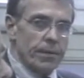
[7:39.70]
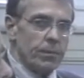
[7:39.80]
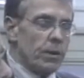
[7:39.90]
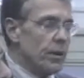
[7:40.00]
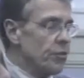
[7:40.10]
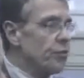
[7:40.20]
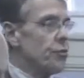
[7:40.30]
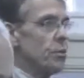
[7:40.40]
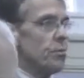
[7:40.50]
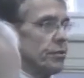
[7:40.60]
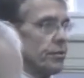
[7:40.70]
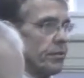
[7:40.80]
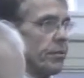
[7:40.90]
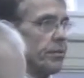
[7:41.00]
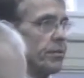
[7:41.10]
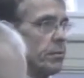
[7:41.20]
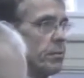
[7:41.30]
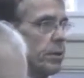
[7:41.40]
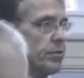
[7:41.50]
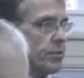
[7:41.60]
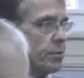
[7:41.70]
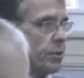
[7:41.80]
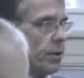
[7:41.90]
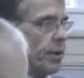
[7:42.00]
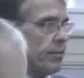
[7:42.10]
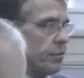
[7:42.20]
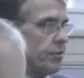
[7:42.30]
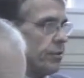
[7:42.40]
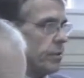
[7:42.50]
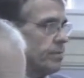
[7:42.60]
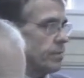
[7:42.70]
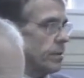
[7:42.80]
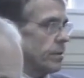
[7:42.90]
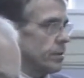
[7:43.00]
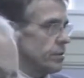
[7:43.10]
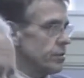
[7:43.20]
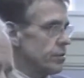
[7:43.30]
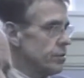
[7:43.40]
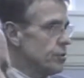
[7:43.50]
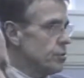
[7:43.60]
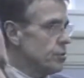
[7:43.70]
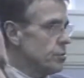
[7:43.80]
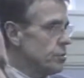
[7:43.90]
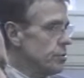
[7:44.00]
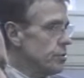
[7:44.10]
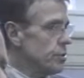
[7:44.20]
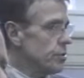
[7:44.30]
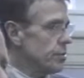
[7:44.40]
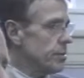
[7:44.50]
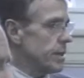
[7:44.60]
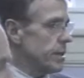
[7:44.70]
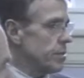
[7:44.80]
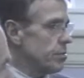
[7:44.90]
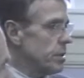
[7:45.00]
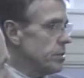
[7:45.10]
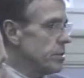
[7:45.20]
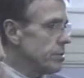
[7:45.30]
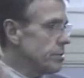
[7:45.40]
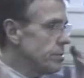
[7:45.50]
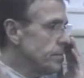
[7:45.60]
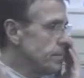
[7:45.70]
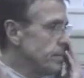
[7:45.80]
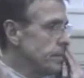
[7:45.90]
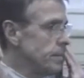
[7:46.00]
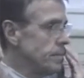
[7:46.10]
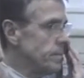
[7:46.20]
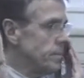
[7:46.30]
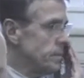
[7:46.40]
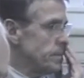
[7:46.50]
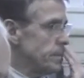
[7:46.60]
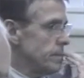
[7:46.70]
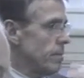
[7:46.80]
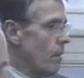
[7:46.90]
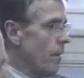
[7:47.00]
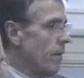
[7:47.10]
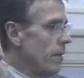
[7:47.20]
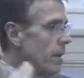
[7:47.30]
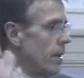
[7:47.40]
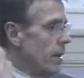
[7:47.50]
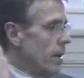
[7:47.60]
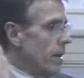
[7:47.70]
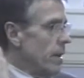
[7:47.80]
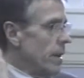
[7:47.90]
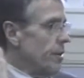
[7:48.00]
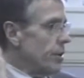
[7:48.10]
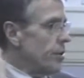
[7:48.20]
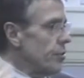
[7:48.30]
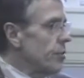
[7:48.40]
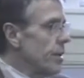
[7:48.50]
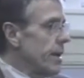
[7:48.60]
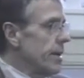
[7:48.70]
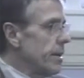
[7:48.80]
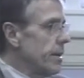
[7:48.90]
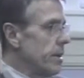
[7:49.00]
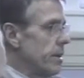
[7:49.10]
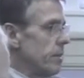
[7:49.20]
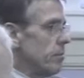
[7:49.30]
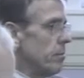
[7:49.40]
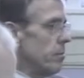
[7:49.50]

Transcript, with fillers: What it assumes is a very similar budget as what you have this year. You know, just two, two years of maintenance budgets. And you can do that in